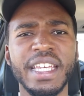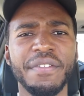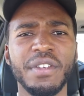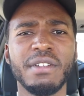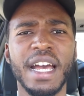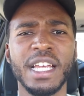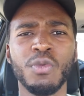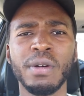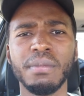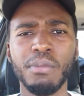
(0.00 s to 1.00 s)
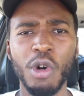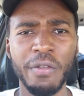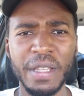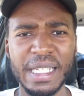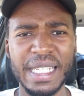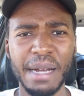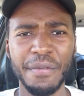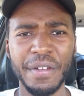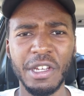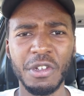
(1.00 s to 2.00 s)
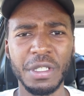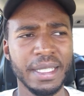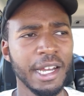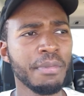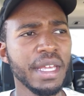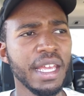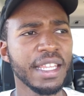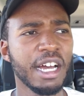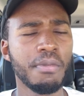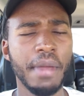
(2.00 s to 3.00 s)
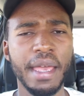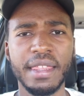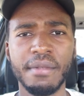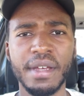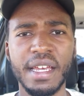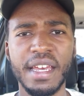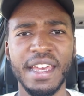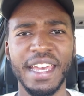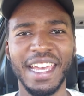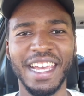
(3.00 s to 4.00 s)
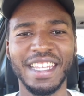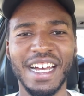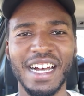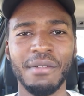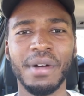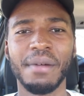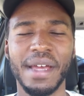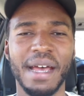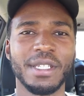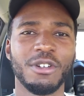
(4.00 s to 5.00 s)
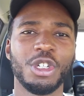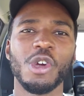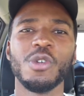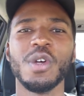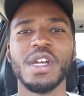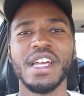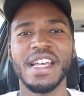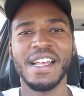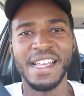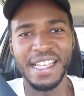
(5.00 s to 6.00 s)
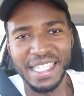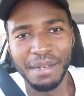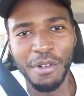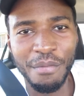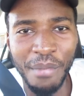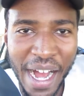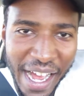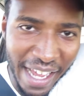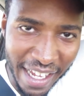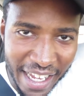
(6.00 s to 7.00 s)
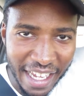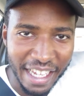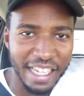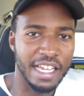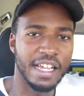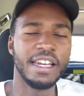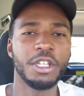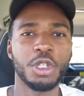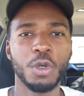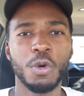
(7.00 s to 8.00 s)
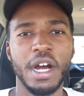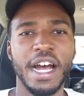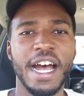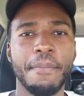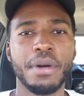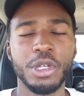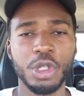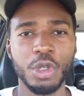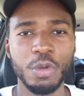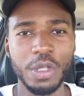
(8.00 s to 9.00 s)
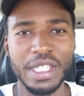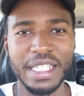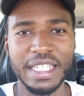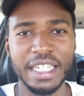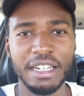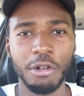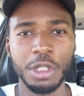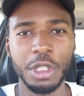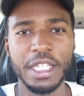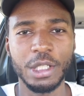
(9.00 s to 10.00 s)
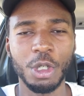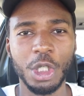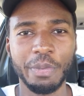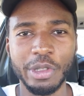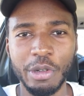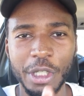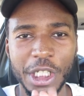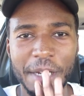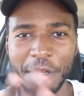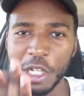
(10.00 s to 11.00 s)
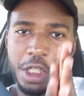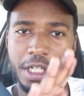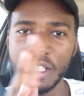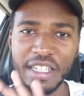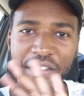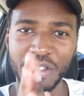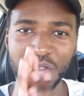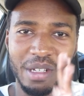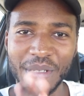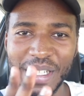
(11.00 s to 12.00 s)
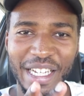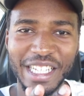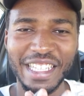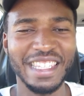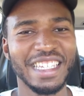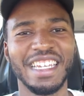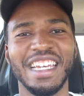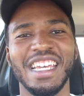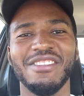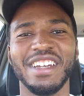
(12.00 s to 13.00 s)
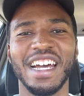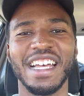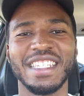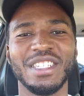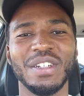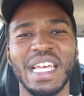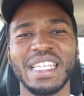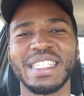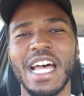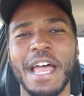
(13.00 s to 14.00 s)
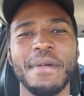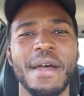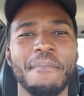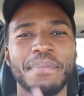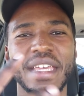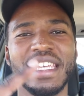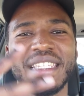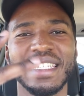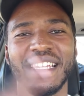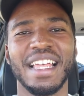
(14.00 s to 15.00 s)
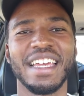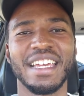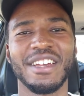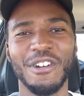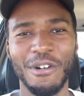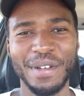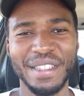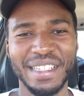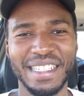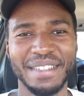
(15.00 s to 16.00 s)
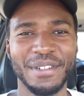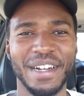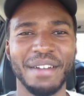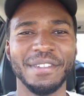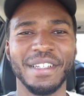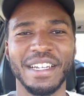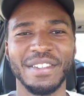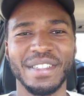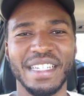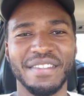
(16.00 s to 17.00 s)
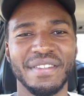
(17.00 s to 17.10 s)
If you guys want more of these type of videos, tell me and I'll make them. And perhaps I'll show some of my little pursuits onto this entrepreneurship journey, if you know what I'm saying. Anyway, guys, until next time, peace, like, comment, subscribe, and all that good stuff.